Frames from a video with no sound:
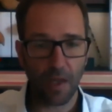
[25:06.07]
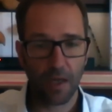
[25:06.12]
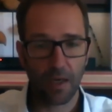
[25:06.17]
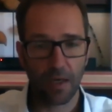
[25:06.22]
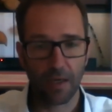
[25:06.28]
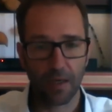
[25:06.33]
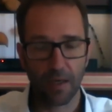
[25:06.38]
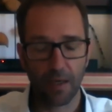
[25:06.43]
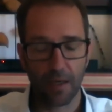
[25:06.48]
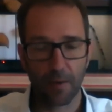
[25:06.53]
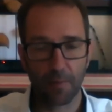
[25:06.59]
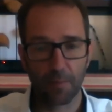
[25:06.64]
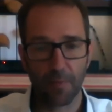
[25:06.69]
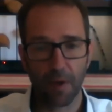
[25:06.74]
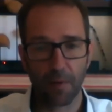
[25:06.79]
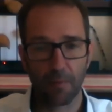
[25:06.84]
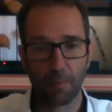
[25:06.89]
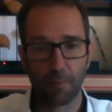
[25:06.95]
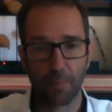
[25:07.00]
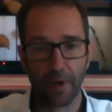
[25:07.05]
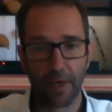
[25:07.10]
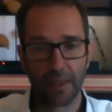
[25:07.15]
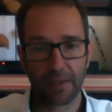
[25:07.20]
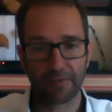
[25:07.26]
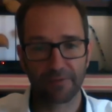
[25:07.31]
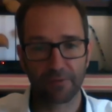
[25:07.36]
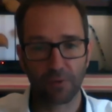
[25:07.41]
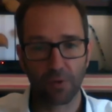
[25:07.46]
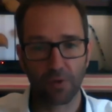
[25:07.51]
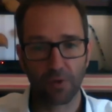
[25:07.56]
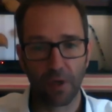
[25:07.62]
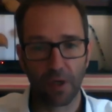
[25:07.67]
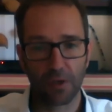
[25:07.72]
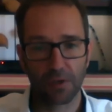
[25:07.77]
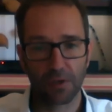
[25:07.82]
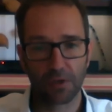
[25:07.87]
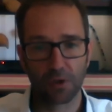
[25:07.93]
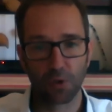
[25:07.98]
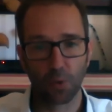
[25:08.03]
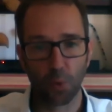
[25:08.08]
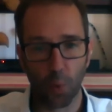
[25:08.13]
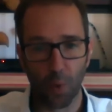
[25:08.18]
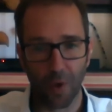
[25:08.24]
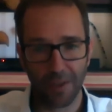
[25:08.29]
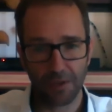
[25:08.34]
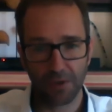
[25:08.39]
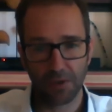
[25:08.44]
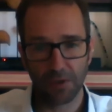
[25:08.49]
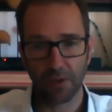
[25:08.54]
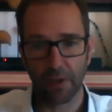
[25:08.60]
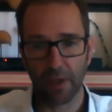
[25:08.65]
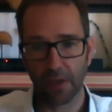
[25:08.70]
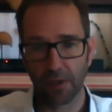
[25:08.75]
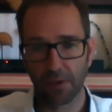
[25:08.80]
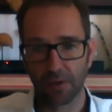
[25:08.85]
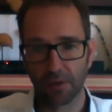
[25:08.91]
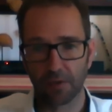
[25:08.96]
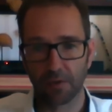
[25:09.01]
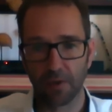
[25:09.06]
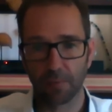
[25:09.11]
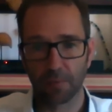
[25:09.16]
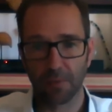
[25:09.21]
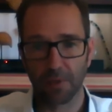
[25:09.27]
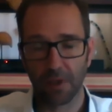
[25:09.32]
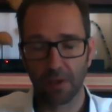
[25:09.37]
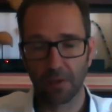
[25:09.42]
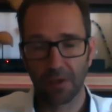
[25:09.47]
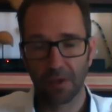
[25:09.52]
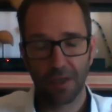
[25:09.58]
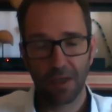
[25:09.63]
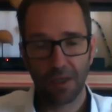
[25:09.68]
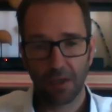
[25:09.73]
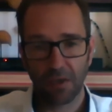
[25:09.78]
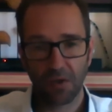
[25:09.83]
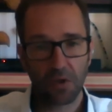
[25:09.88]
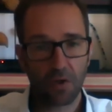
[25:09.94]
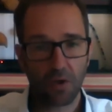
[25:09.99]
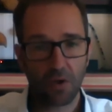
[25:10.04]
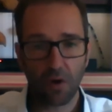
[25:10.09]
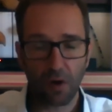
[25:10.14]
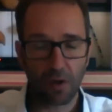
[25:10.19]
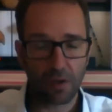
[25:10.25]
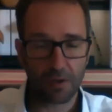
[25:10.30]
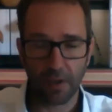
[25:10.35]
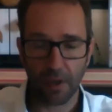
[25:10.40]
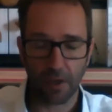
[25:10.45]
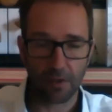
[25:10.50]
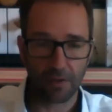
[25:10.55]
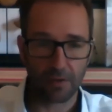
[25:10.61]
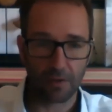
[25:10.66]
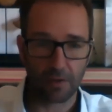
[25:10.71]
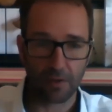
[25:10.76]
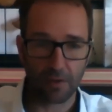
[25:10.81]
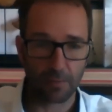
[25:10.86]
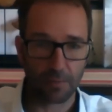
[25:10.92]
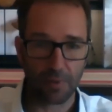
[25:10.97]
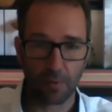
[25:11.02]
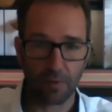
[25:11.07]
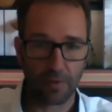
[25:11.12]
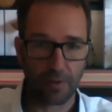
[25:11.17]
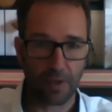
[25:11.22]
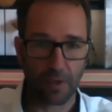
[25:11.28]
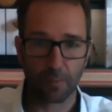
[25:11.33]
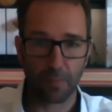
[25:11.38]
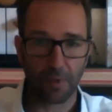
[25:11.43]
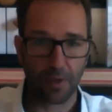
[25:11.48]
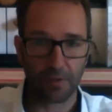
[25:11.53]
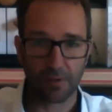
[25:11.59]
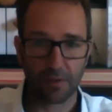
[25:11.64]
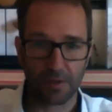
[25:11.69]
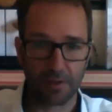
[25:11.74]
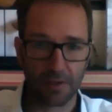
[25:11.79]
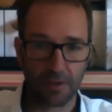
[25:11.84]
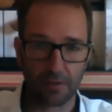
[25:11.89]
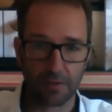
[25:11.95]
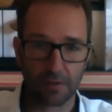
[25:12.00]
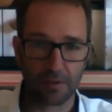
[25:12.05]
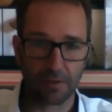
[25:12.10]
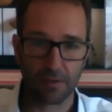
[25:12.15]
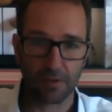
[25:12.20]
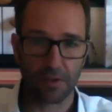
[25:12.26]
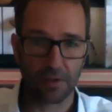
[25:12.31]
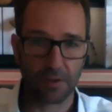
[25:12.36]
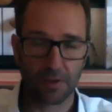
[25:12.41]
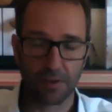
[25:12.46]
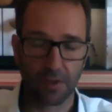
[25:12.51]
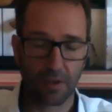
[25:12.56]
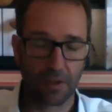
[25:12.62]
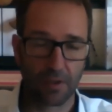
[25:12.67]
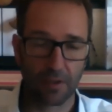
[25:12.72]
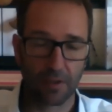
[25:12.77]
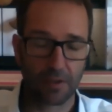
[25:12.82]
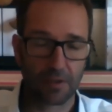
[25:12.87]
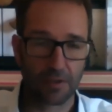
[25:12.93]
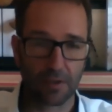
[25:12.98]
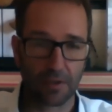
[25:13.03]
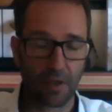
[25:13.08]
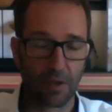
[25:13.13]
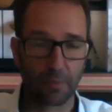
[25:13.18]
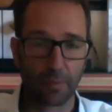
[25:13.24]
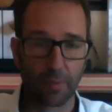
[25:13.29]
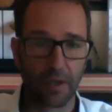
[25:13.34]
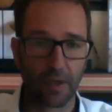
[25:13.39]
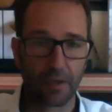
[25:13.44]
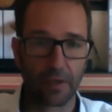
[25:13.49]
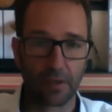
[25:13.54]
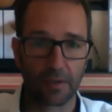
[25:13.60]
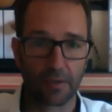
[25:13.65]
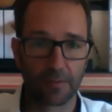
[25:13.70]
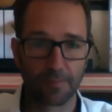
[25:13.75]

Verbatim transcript: Um, but for those who wants to get into crypto, you can't get into crypto without Python signals. It's just a, uh, it's a no-brainer.